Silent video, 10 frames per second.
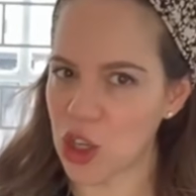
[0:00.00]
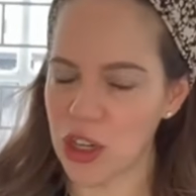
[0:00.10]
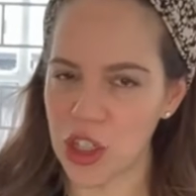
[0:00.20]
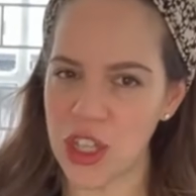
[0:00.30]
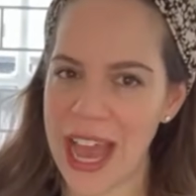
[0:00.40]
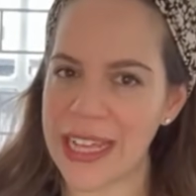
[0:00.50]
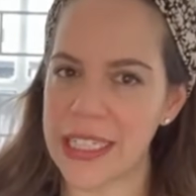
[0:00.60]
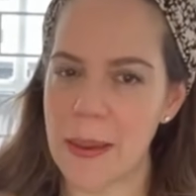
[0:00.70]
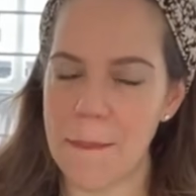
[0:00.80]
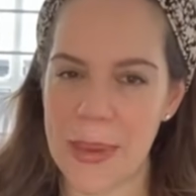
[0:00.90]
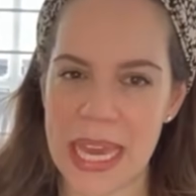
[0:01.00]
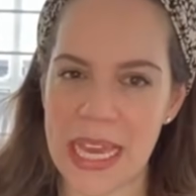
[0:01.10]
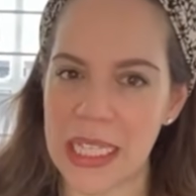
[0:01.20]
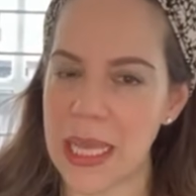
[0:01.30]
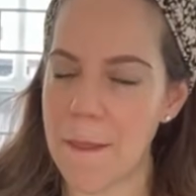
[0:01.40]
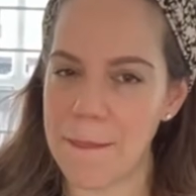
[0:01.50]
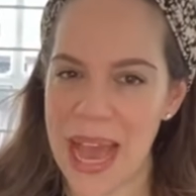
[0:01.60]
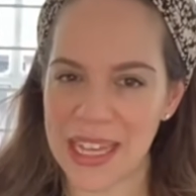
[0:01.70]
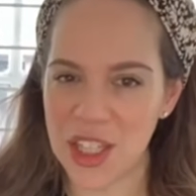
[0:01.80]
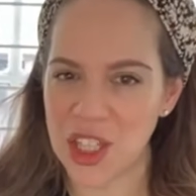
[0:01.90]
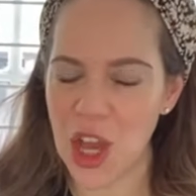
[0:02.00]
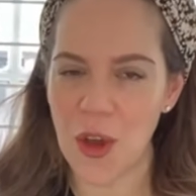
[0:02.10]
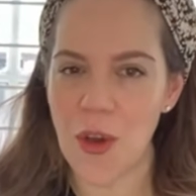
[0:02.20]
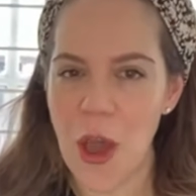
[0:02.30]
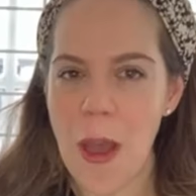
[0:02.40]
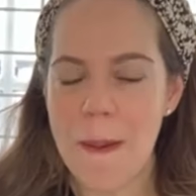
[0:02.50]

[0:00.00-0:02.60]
courgette, peas, pesto,